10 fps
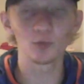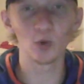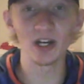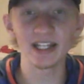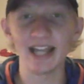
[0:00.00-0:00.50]

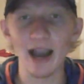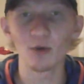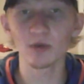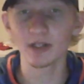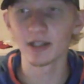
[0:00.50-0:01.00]
running
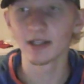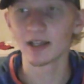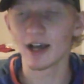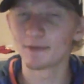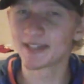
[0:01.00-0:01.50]
out
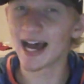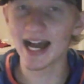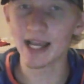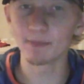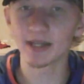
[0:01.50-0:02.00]
of
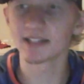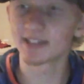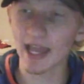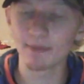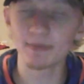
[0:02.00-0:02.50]
time,
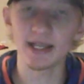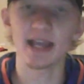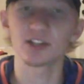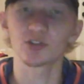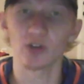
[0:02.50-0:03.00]
because
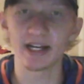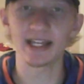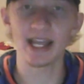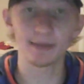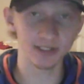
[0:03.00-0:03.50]
NBA's training
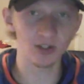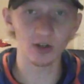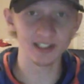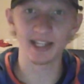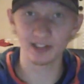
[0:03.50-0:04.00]
camp
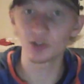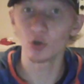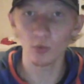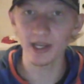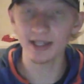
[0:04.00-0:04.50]
starts in like
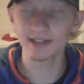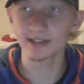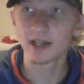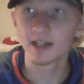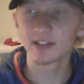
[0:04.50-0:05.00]
2
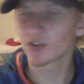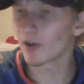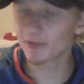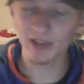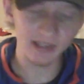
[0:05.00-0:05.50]
weeks. So I
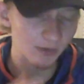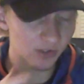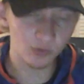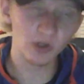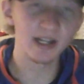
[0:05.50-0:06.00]
feel like they were
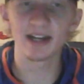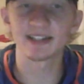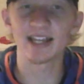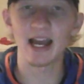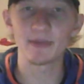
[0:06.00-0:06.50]
just running out of
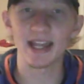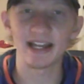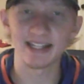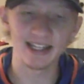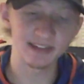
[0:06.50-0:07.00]
time and they
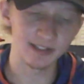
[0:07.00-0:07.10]
had to hit